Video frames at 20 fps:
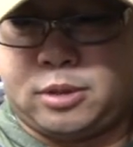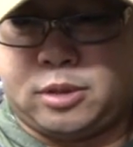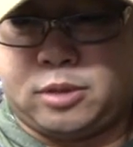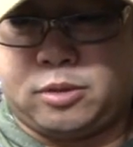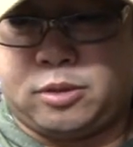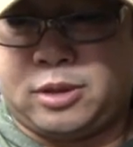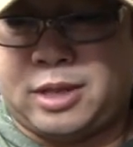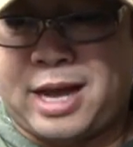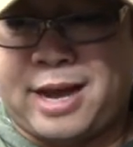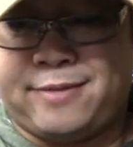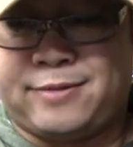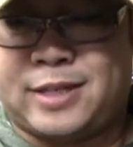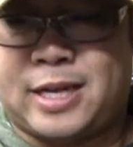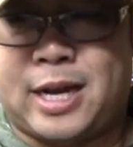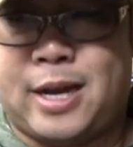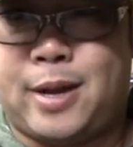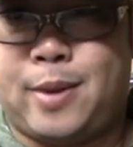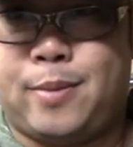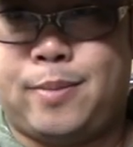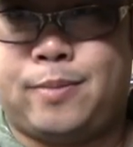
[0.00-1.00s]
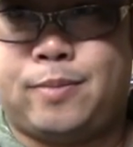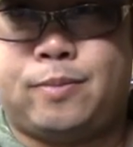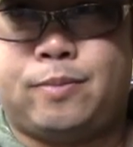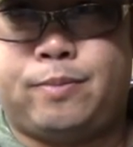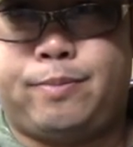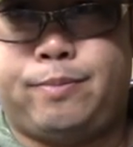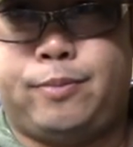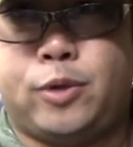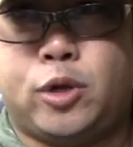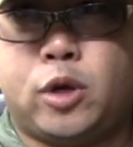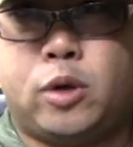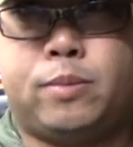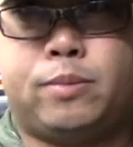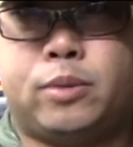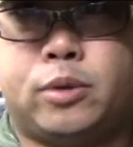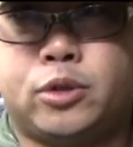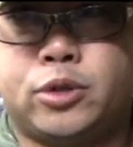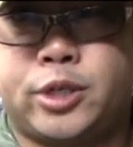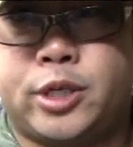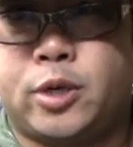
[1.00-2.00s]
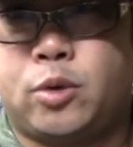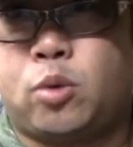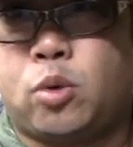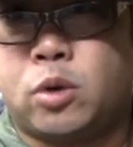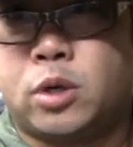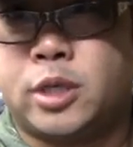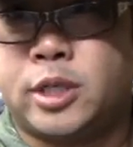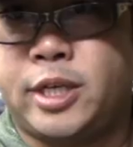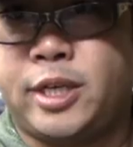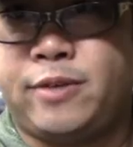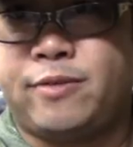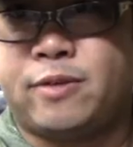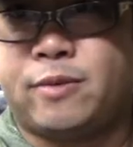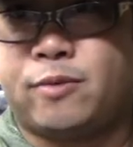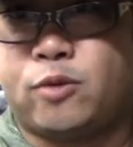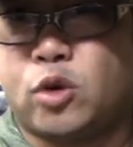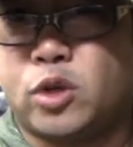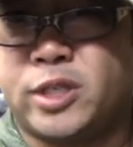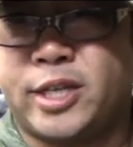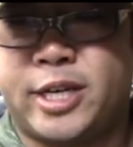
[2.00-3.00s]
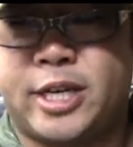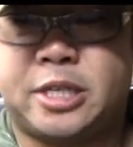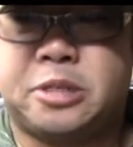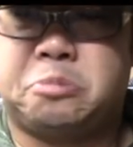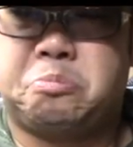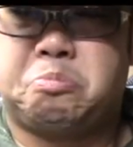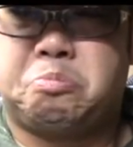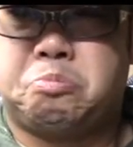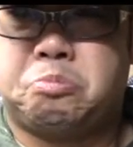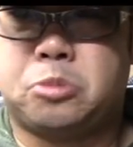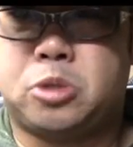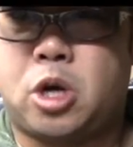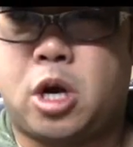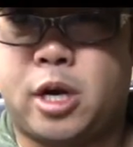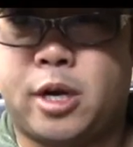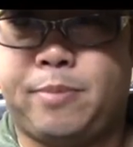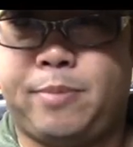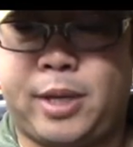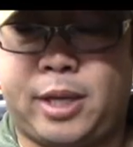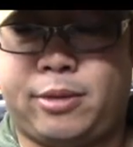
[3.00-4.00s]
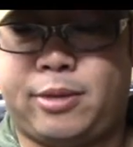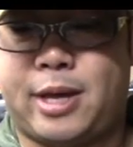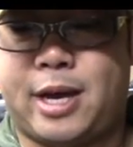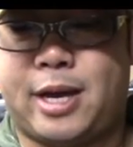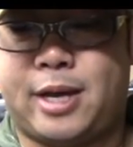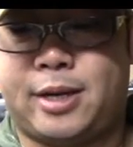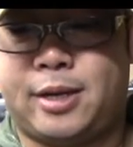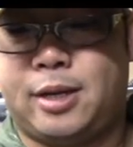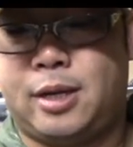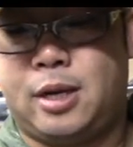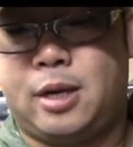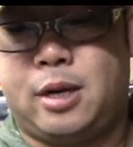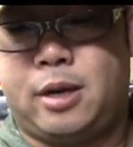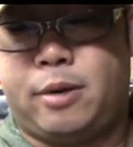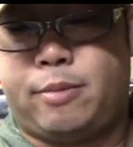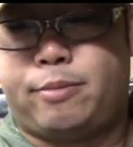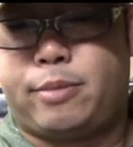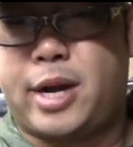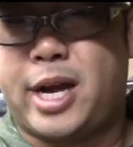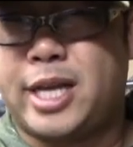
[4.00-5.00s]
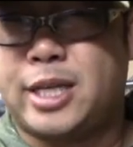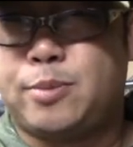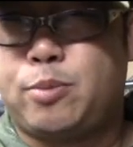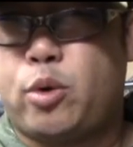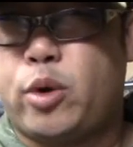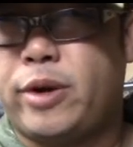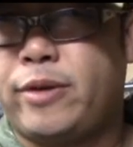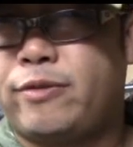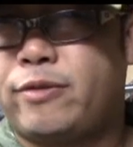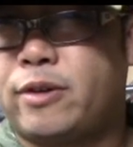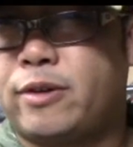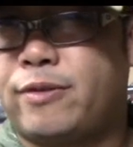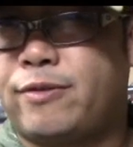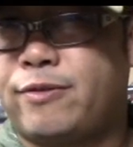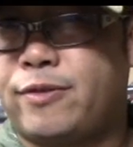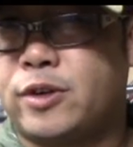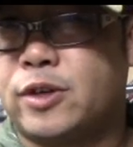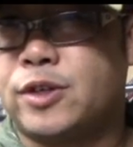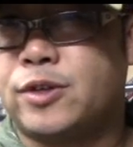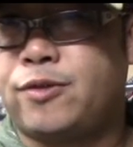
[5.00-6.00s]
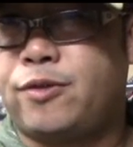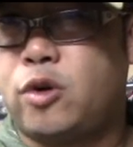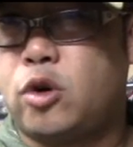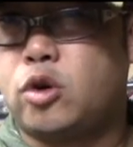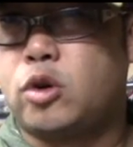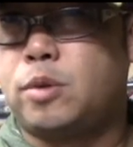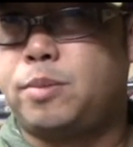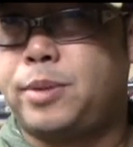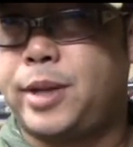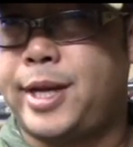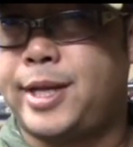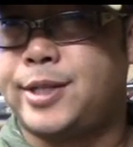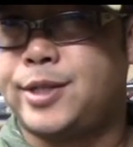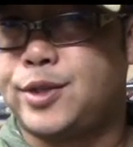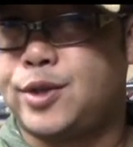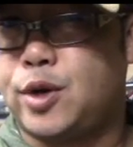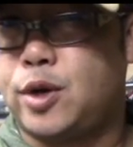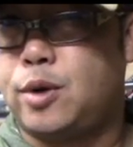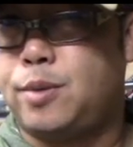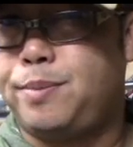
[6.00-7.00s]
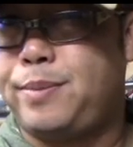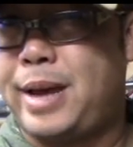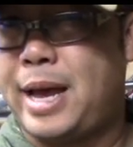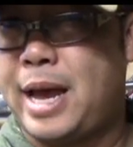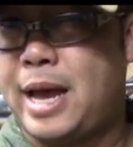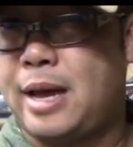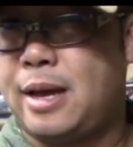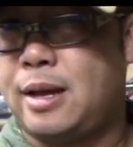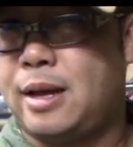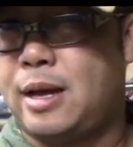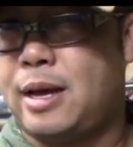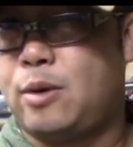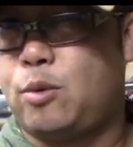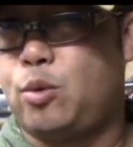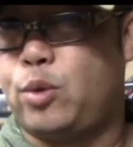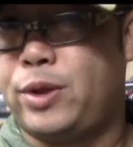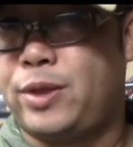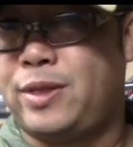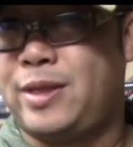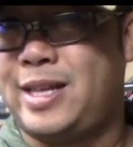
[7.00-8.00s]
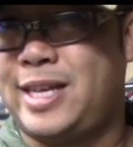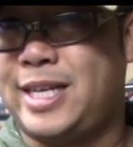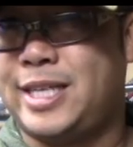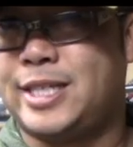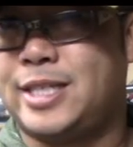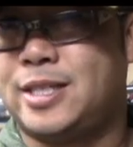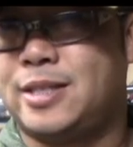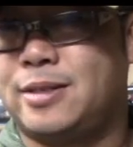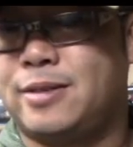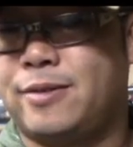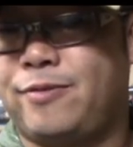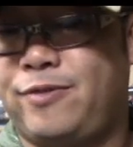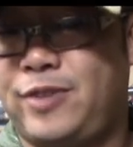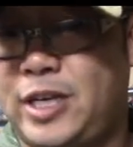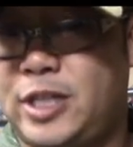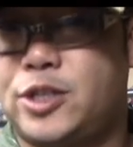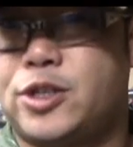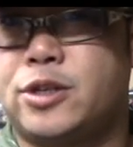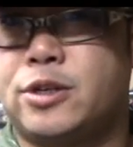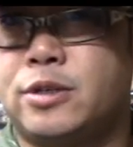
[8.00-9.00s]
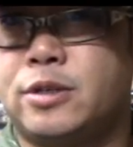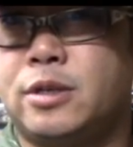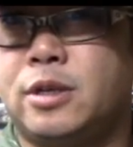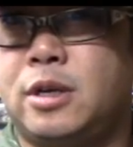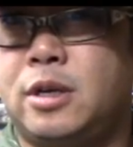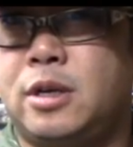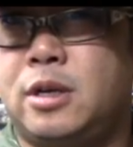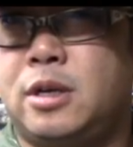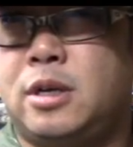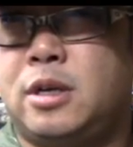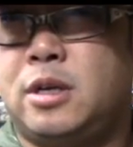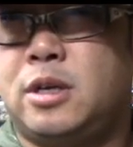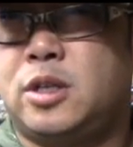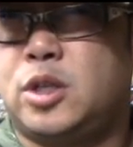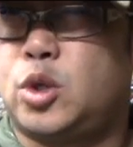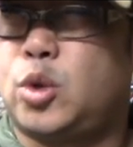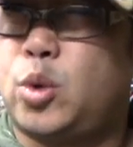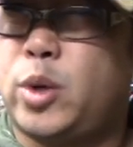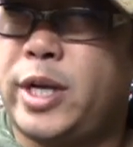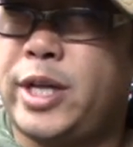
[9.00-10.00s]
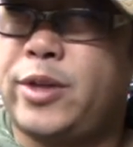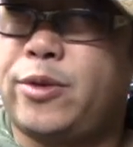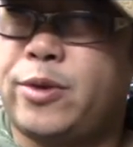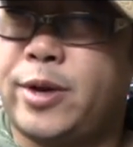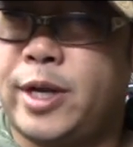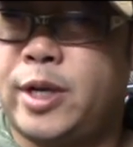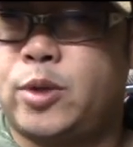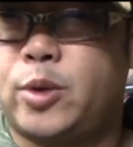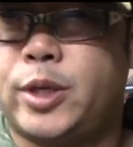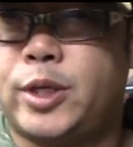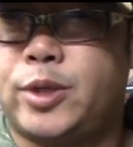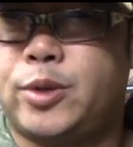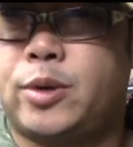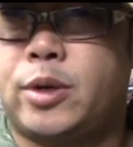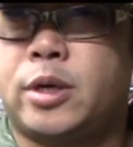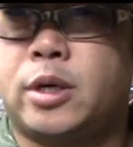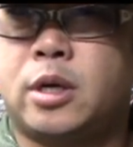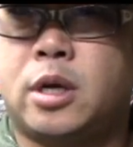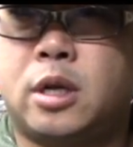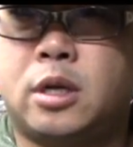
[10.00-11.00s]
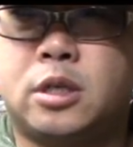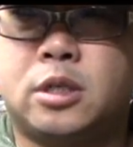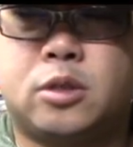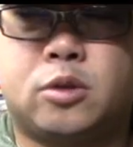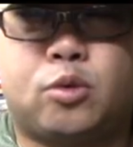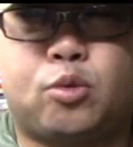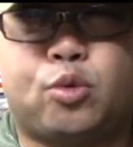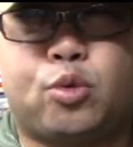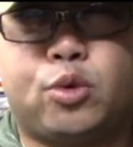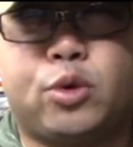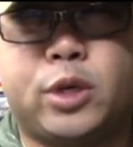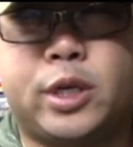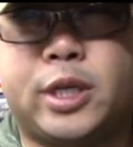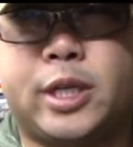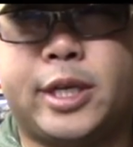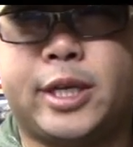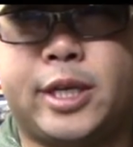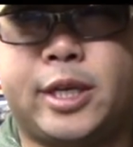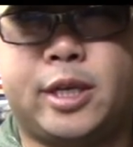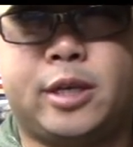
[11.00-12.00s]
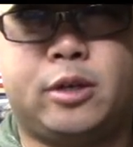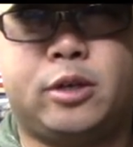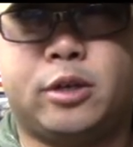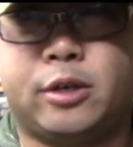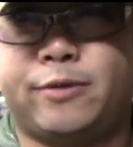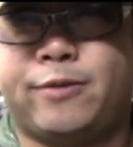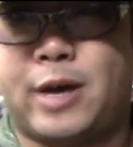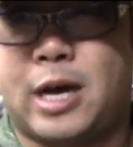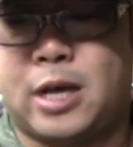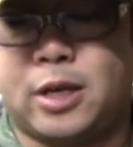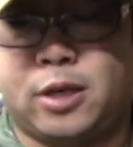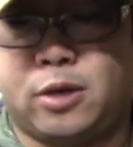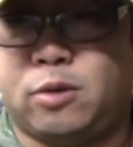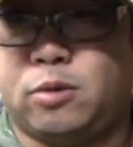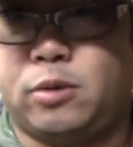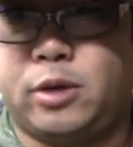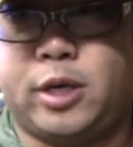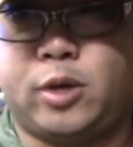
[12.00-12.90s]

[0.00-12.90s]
lifetime no bullshit warranty from Vortex. It's hard to beat that. Price point for a first focal plane scope with these features, $2,300, $2,200. Really good value. It